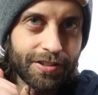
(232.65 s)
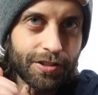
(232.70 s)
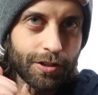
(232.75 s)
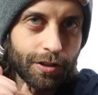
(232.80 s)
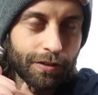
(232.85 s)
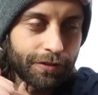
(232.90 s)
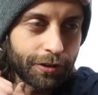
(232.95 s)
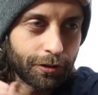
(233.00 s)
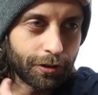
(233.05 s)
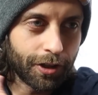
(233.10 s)

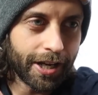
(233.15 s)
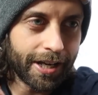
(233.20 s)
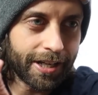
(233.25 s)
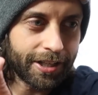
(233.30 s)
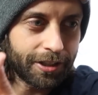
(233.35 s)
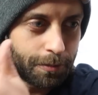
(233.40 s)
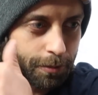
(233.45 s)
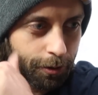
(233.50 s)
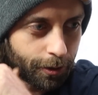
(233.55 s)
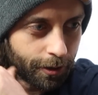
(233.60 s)
So if you
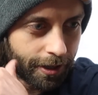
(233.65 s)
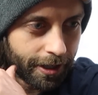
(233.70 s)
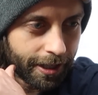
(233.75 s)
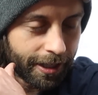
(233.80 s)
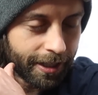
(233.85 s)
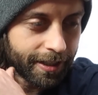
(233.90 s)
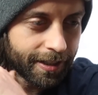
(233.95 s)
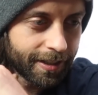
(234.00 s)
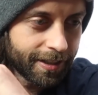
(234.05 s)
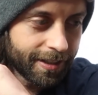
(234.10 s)
like your
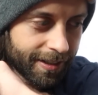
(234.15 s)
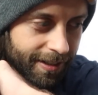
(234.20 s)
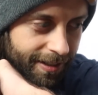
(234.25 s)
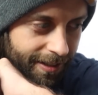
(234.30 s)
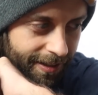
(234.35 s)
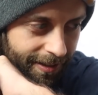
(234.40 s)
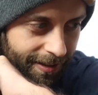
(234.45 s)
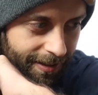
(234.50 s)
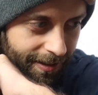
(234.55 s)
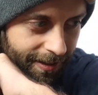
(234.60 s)
boy,
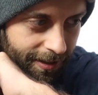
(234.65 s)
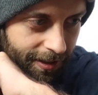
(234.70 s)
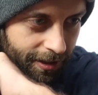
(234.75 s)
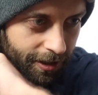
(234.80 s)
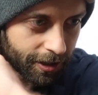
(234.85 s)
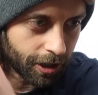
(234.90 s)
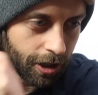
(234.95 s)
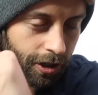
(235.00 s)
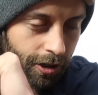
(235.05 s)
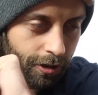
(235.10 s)

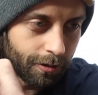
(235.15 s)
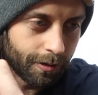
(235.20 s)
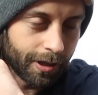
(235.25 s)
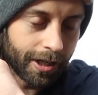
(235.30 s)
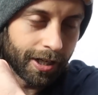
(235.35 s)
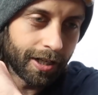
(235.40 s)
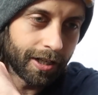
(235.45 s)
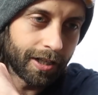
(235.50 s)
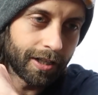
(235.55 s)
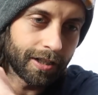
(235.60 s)
go,
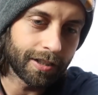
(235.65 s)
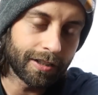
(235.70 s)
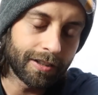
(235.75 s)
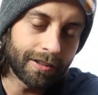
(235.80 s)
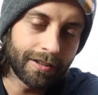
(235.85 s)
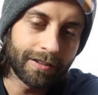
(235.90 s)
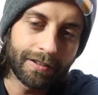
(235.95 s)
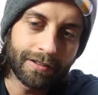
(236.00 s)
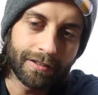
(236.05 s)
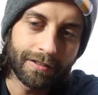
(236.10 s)
uh,
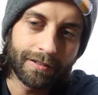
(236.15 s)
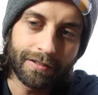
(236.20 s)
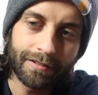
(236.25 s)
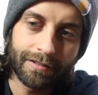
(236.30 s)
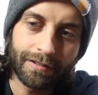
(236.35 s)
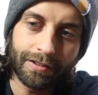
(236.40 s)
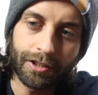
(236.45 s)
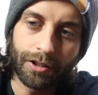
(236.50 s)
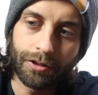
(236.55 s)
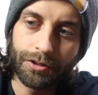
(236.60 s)

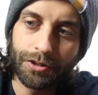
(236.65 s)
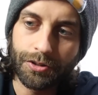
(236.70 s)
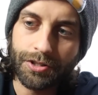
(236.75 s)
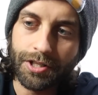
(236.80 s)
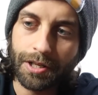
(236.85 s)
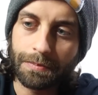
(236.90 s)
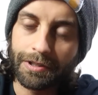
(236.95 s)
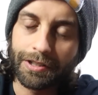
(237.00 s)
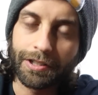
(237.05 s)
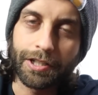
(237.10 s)
go do
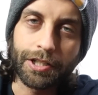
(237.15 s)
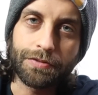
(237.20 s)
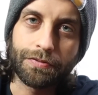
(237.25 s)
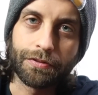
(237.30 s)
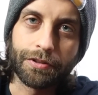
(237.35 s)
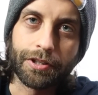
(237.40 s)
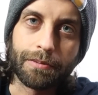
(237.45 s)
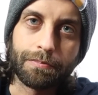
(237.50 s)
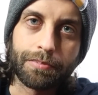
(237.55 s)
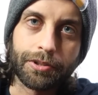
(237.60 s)
something nice
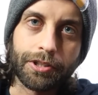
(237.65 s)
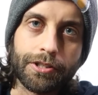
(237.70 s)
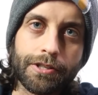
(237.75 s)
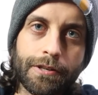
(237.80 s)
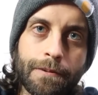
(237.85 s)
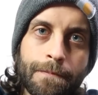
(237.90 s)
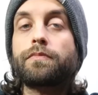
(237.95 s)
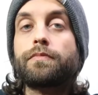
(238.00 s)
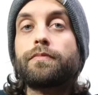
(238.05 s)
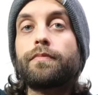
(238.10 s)
for them,
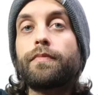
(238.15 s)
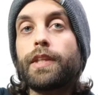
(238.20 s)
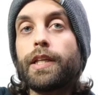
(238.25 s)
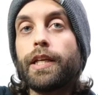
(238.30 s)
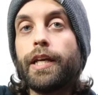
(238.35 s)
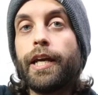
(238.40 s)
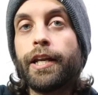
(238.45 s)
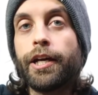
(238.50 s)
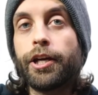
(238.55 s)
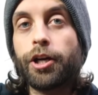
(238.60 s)
please.
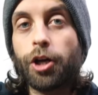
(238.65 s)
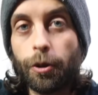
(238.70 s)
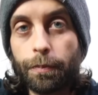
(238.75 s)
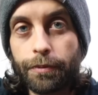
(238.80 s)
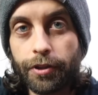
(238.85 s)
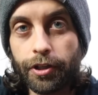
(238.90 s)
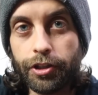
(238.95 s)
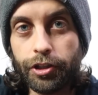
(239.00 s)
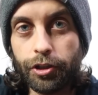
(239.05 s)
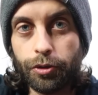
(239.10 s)
And I
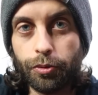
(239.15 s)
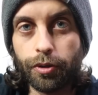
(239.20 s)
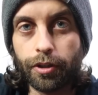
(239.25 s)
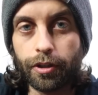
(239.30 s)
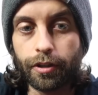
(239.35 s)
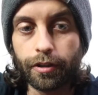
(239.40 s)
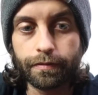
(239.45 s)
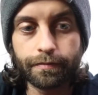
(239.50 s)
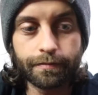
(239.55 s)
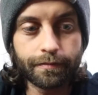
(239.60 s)
hope that you
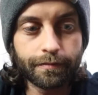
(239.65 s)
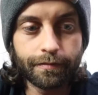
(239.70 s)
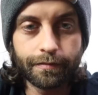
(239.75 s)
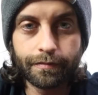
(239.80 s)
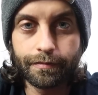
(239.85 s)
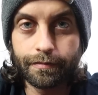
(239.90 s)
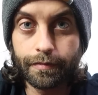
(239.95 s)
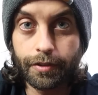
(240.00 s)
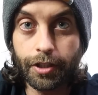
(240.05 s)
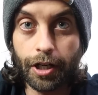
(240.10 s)
will
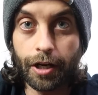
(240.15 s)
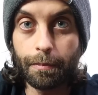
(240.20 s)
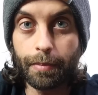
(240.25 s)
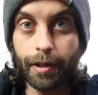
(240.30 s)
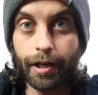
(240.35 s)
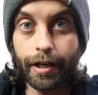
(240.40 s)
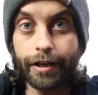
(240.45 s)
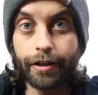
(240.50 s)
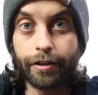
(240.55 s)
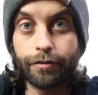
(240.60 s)
come
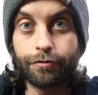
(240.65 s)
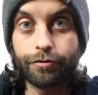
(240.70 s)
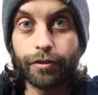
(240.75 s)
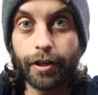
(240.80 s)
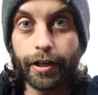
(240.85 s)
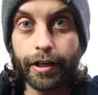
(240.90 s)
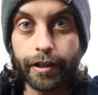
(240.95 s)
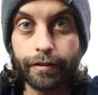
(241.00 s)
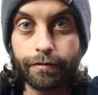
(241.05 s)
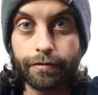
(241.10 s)
by on
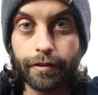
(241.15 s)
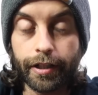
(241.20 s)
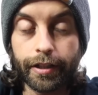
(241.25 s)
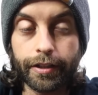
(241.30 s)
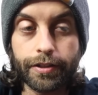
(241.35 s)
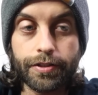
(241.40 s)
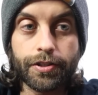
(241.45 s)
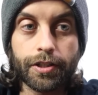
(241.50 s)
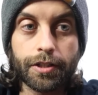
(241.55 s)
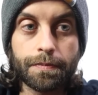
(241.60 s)
Friday,
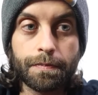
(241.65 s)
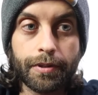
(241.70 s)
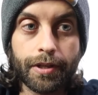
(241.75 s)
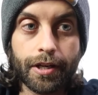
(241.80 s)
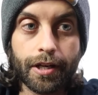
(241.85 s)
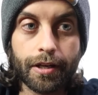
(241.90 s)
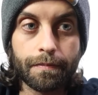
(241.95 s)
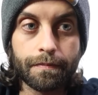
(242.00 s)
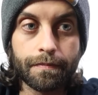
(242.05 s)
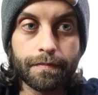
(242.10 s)
Friday at six
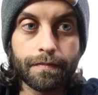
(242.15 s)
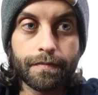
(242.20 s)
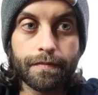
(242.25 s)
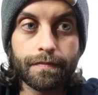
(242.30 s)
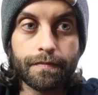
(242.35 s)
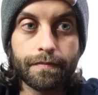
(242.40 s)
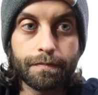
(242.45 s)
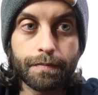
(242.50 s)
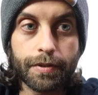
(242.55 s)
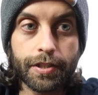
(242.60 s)
P M
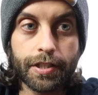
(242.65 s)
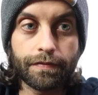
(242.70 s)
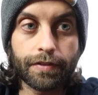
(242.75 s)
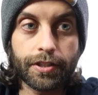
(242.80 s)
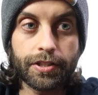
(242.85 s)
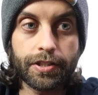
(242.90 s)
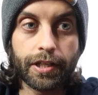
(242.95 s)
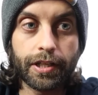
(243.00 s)
Pacific